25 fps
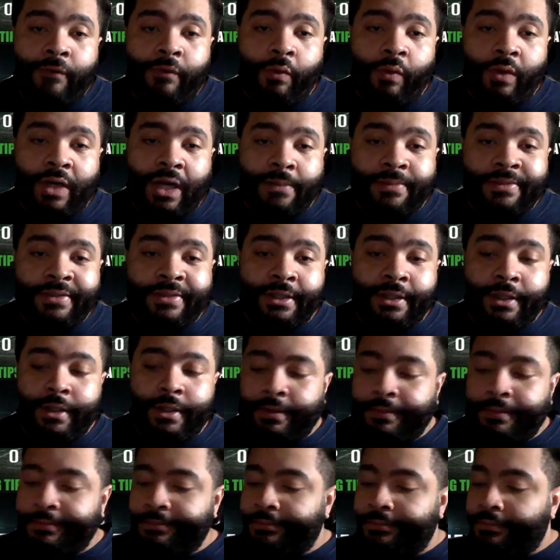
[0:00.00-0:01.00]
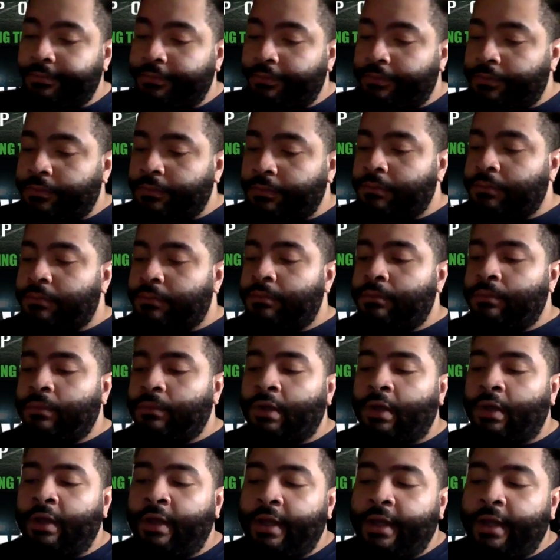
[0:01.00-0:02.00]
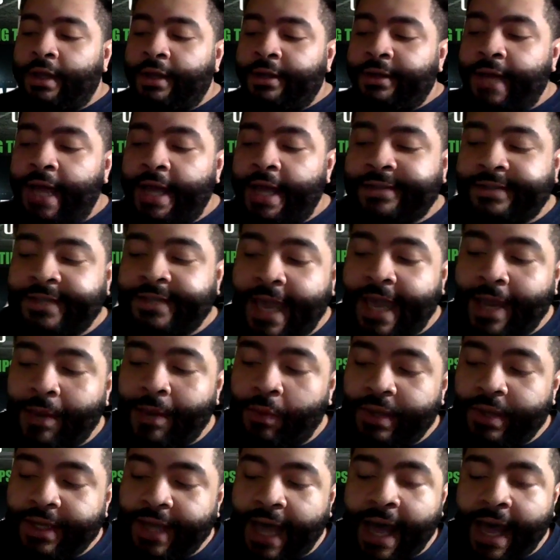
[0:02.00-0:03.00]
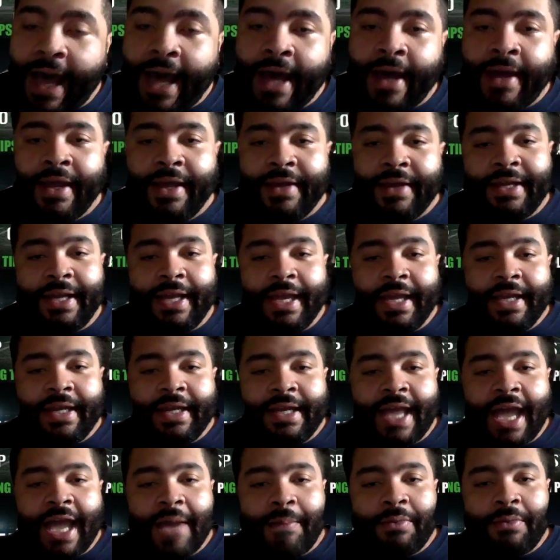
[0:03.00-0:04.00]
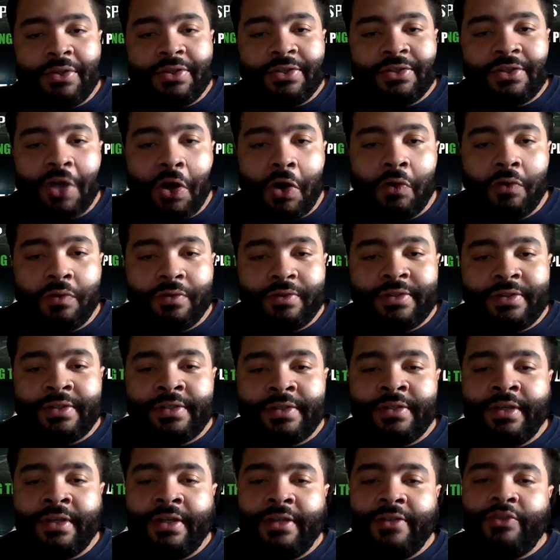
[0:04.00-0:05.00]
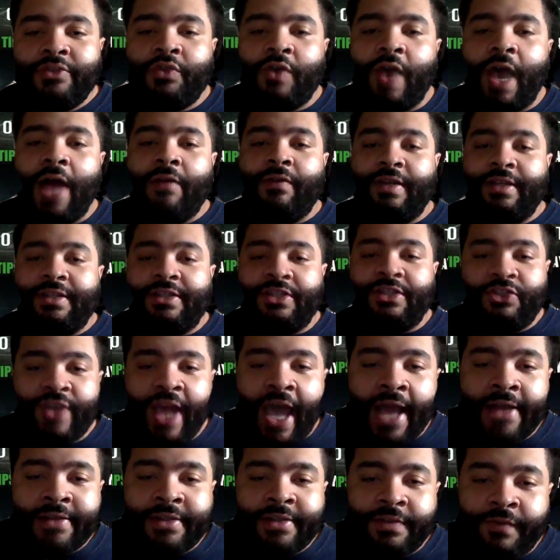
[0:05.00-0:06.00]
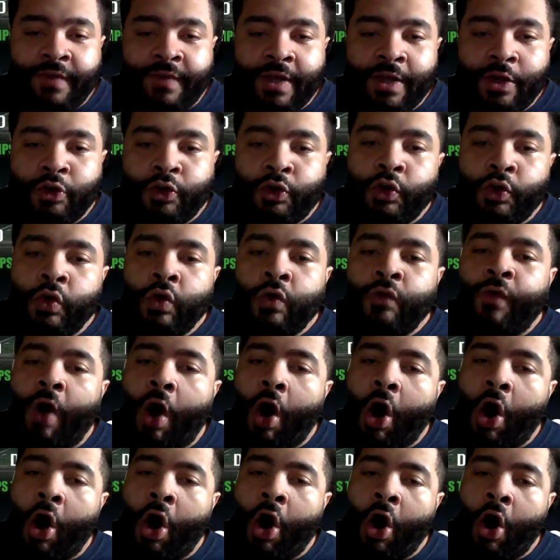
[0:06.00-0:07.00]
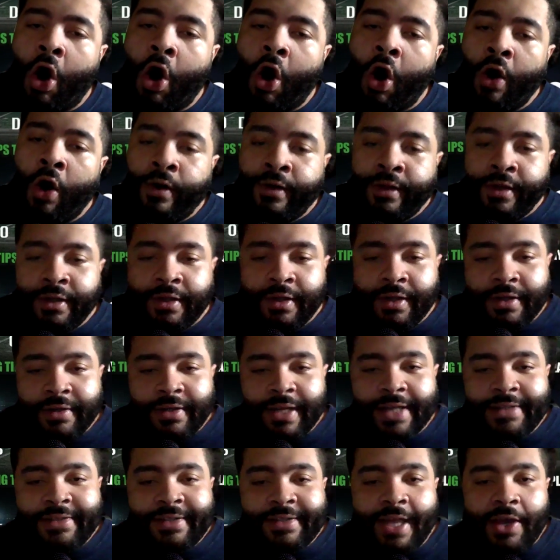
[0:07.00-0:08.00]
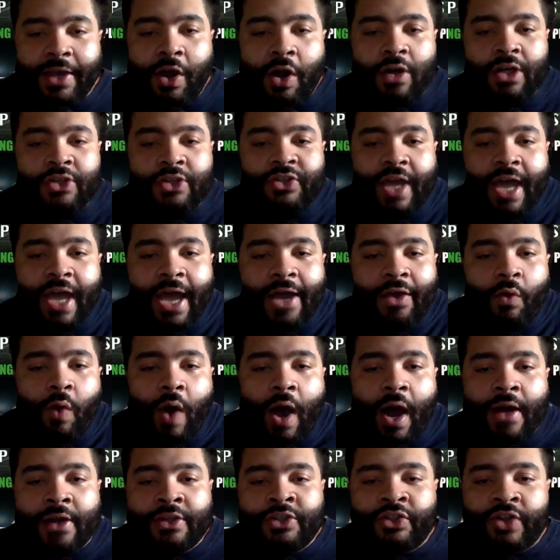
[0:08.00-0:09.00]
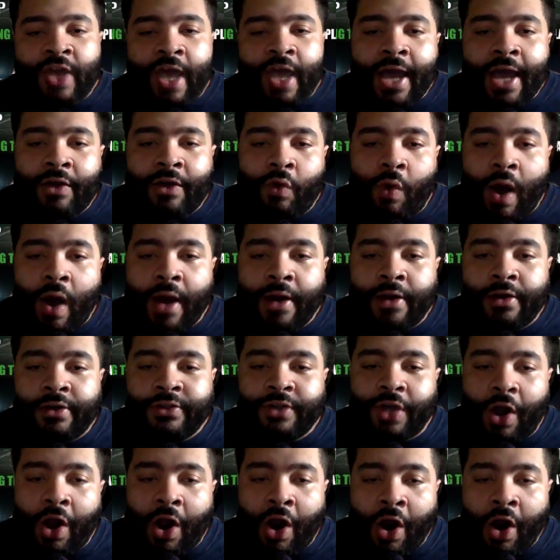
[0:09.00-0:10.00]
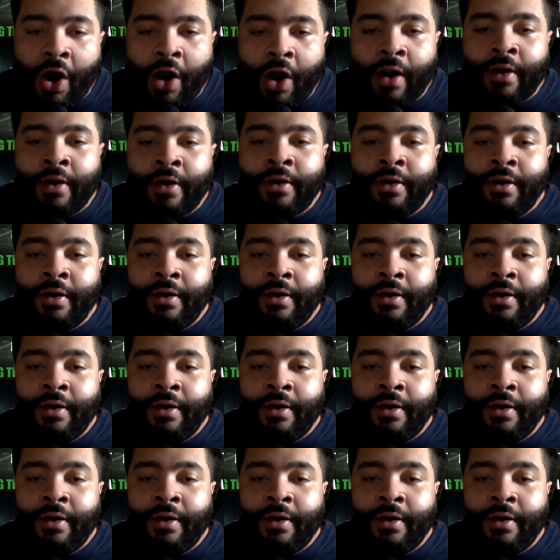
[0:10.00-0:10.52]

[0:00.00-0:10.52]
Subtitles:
from what I'm seeing. Next game, we got the Indianapolis Colts traveling to Jacksonville. Duval, they take on the Jaguars. Jaguars are